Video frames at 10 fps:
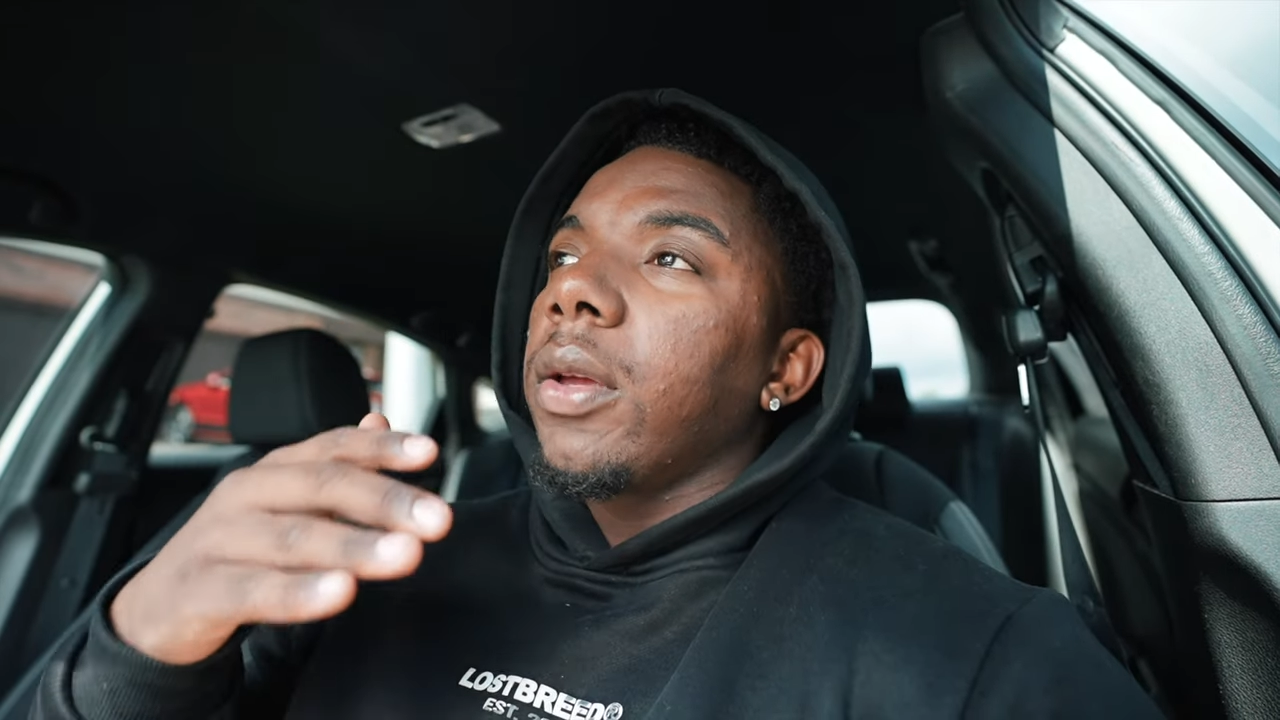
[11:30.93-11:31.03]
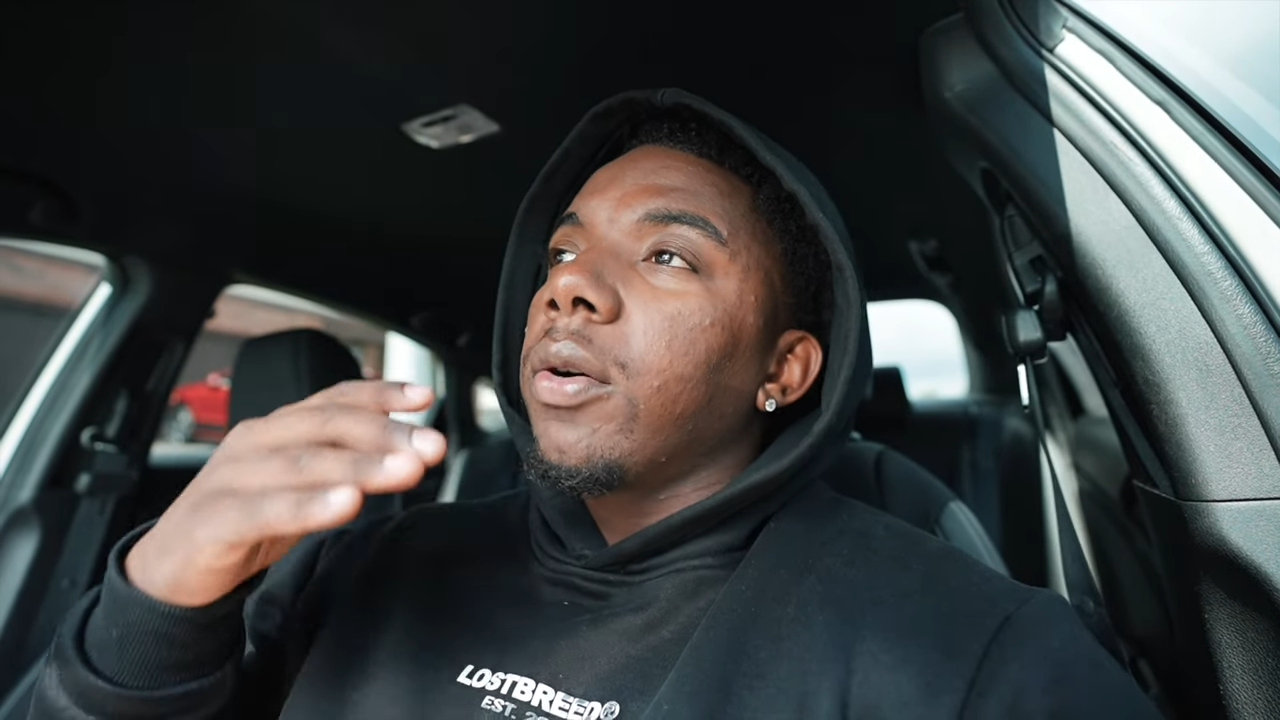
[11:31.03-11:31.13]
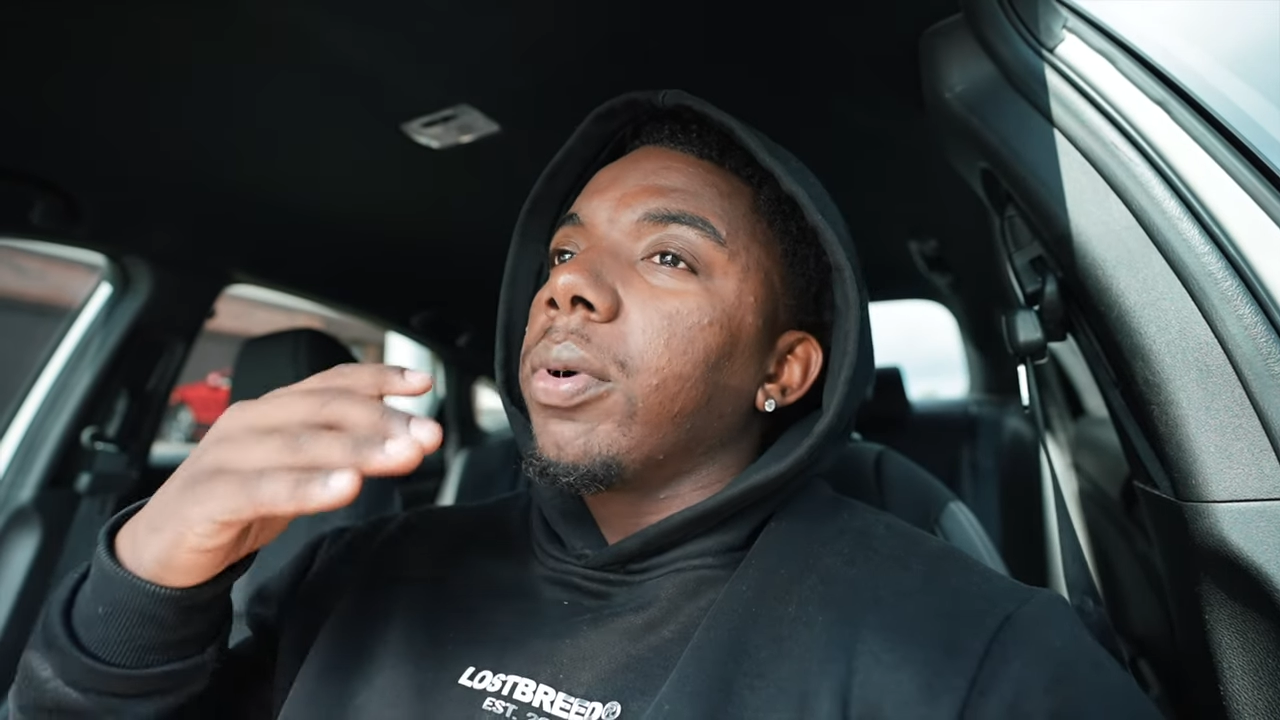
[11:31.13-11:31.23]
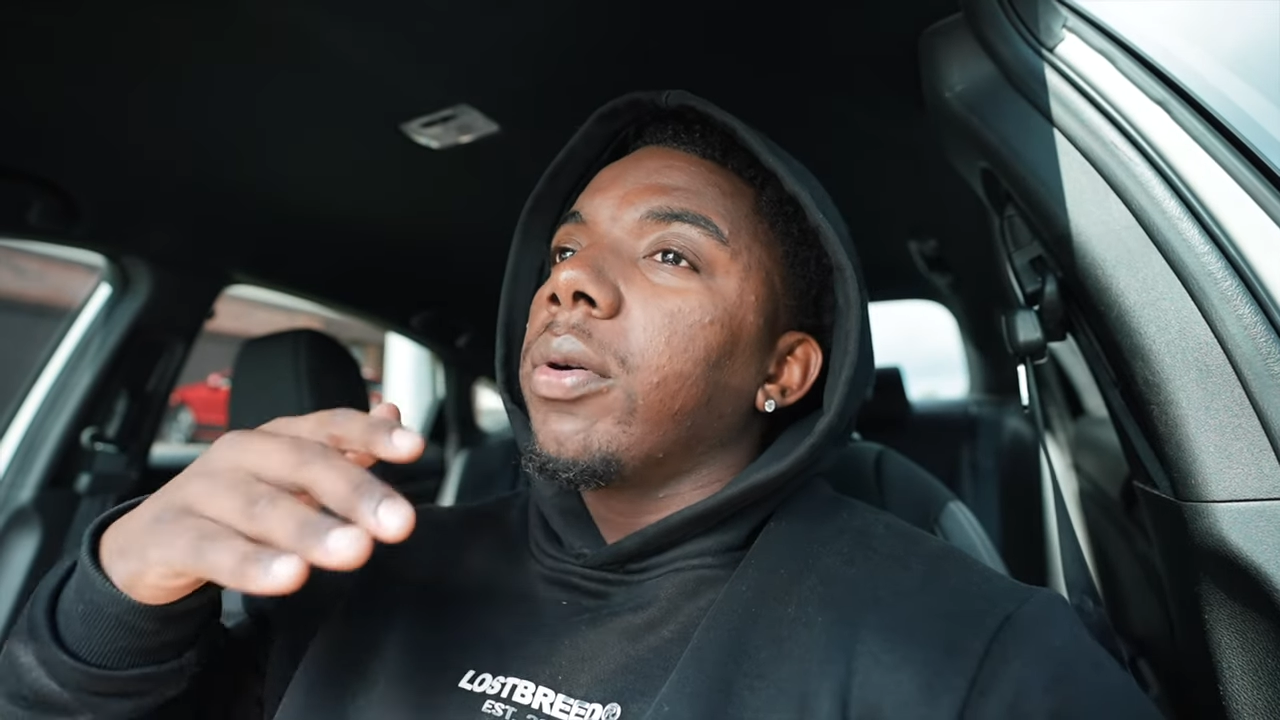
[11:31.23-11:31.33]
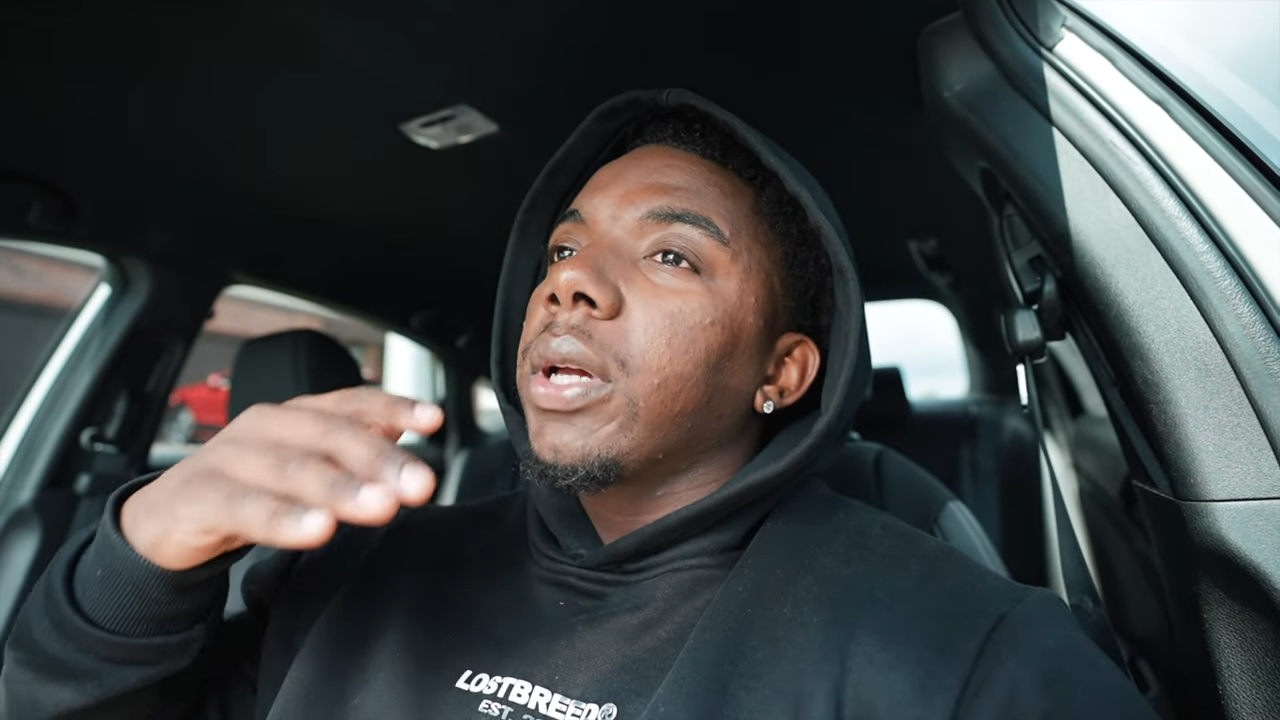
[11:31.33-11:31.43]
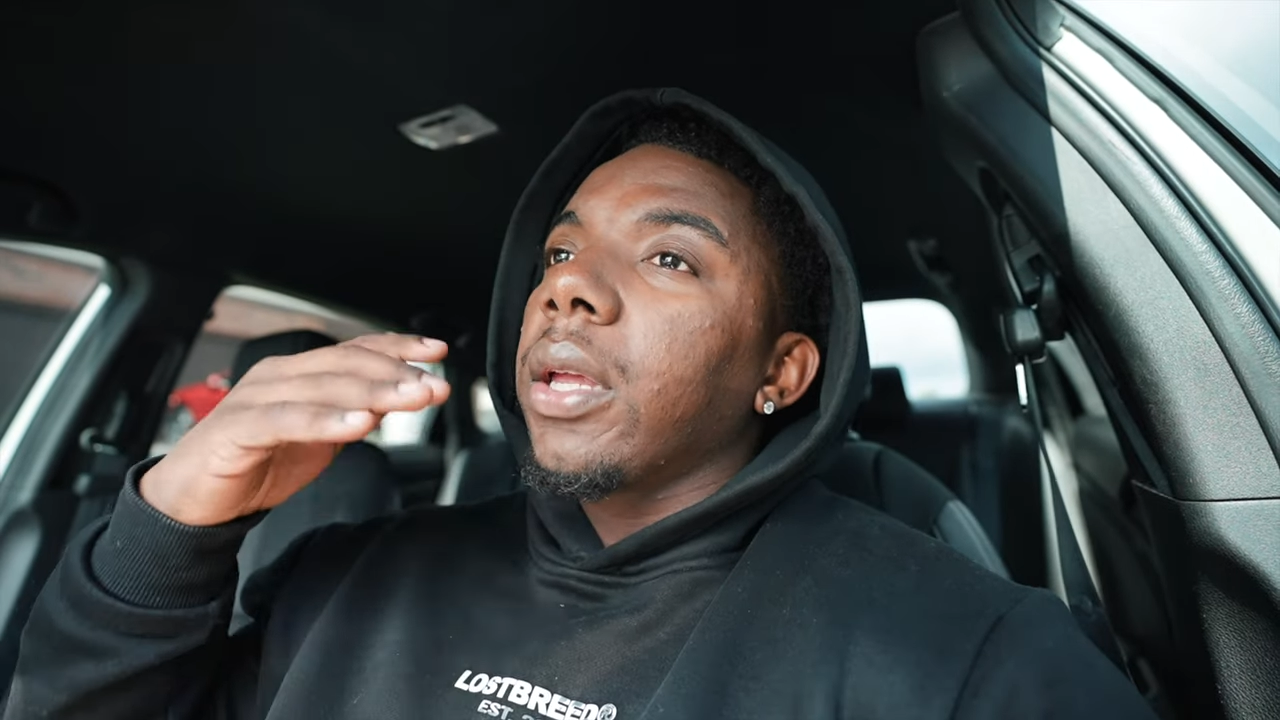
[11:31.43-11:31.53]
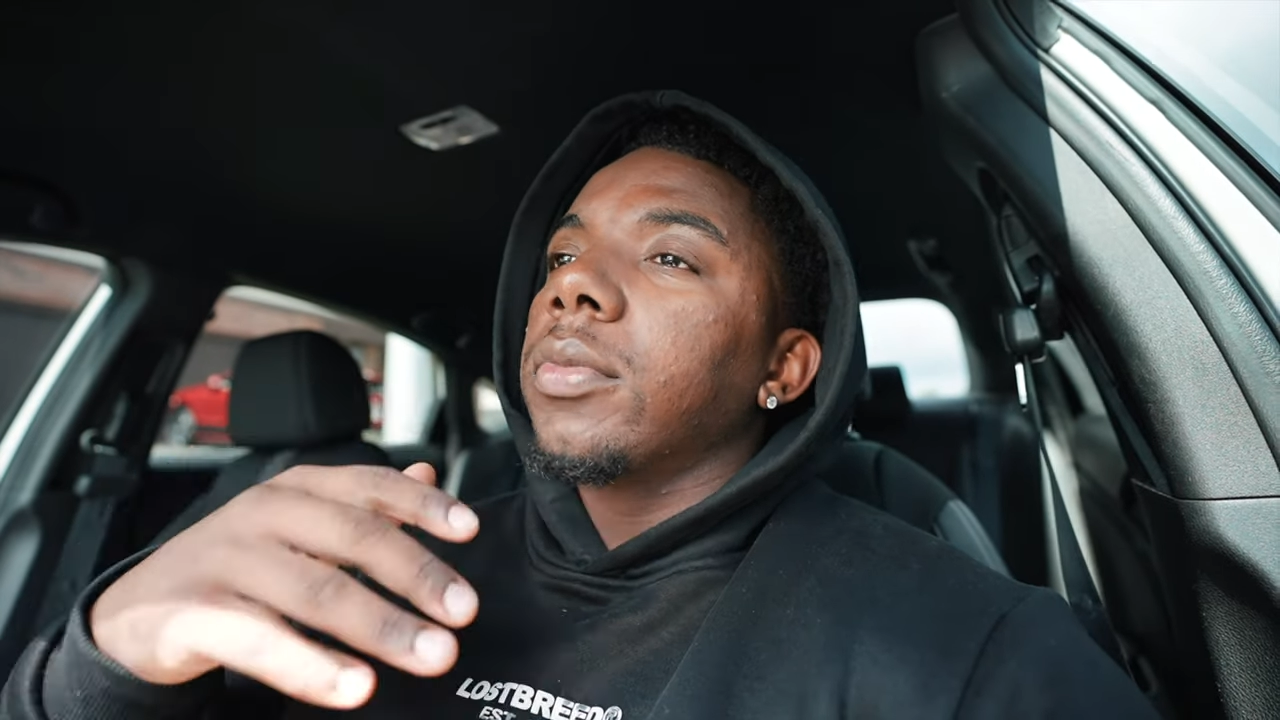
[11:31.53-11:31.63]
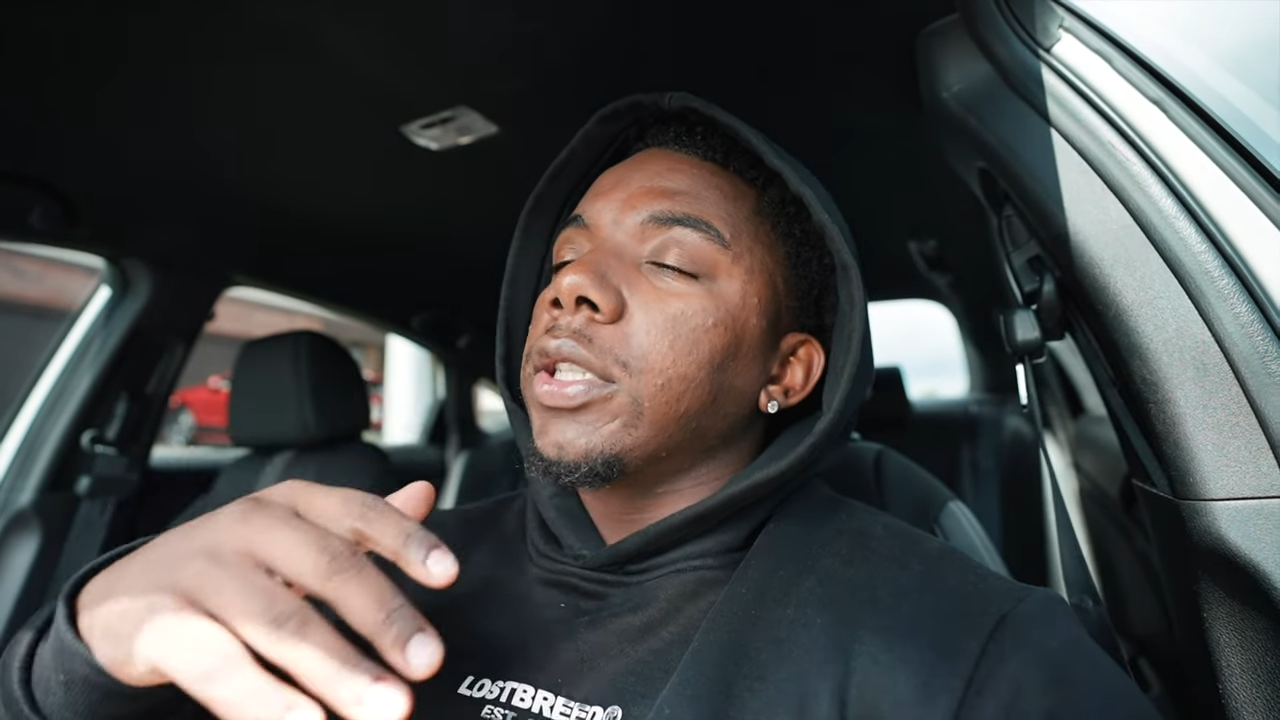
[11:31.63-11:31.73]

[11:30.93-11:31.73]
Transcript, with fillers: yo, bro, get up,